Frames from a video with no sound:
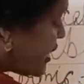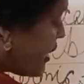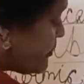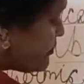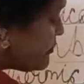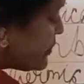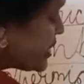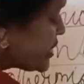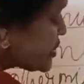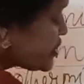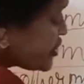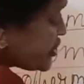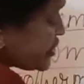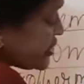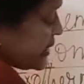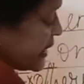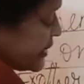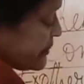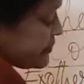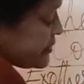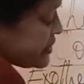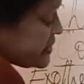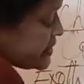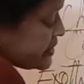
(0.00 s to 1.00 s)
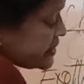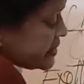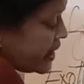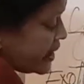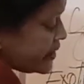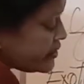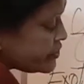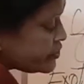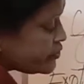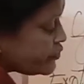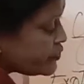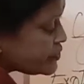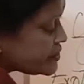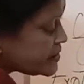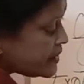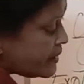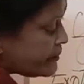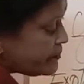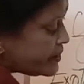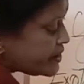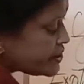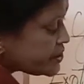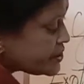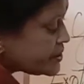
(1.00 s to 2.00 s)
combustion, that means it undergoes
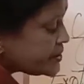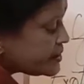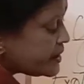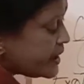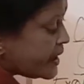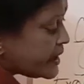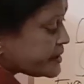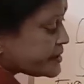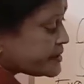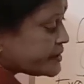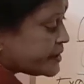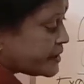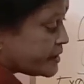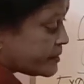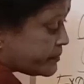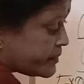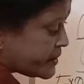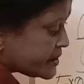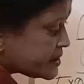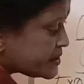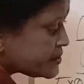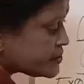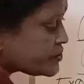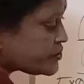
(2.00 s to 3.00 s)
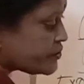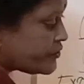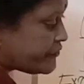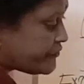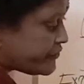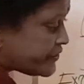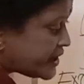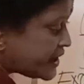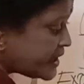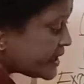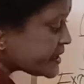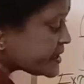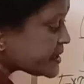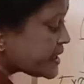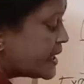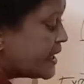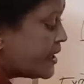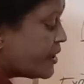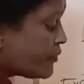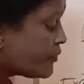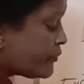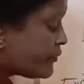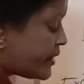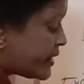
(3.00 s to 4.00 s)
combustion reaction in presence of heat.
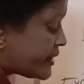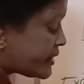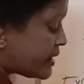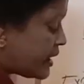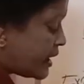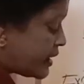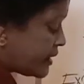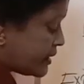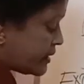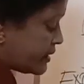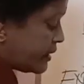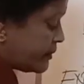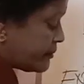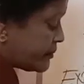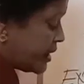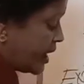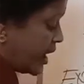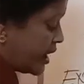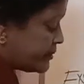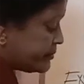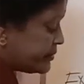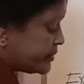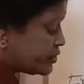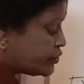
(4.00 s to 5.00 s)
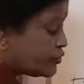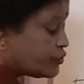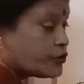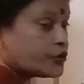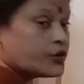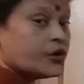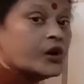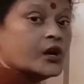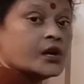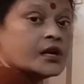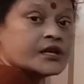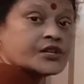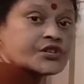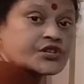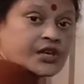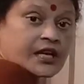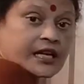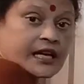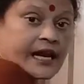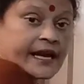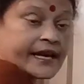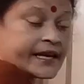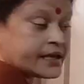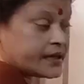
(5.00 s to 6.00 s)
When agar hum carbon ko
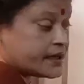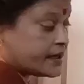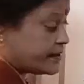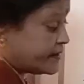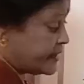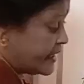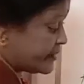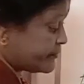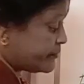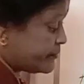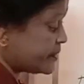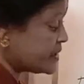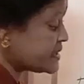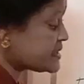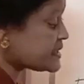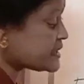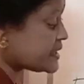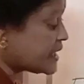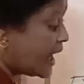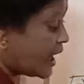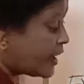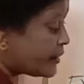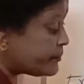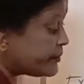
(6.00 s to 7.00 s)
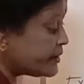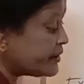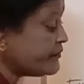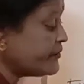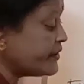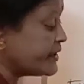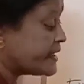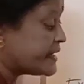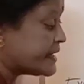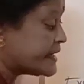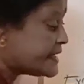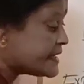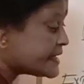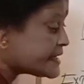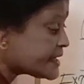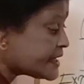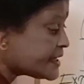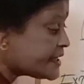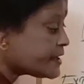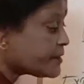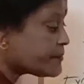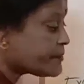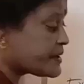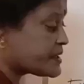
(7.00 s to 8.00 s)
jalaenge, that means carbon when
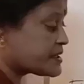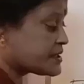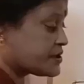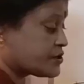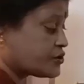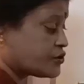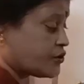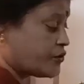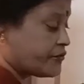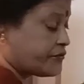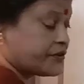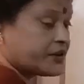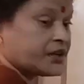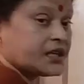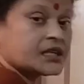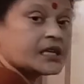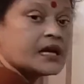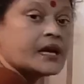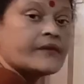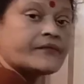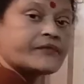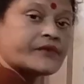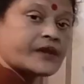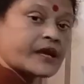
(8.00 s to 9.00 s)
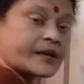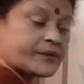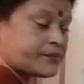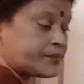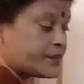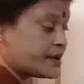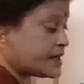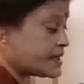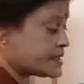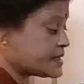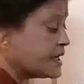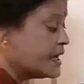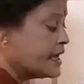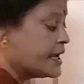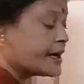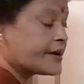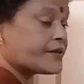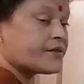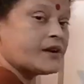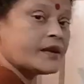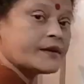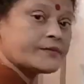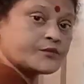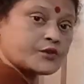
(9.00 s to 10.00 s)
heated in presence of heat, that means it
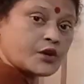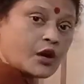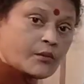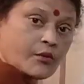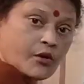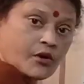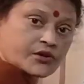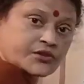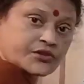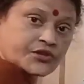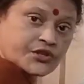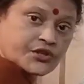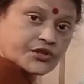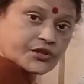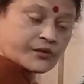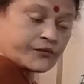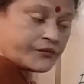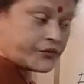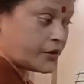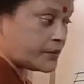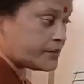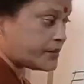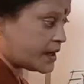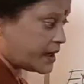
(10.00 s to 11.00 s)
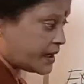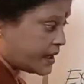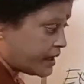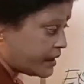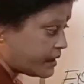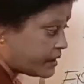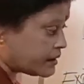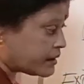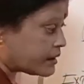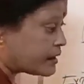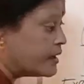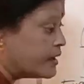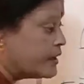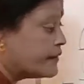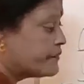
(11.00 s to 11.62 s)
will absorb oxygen from the air.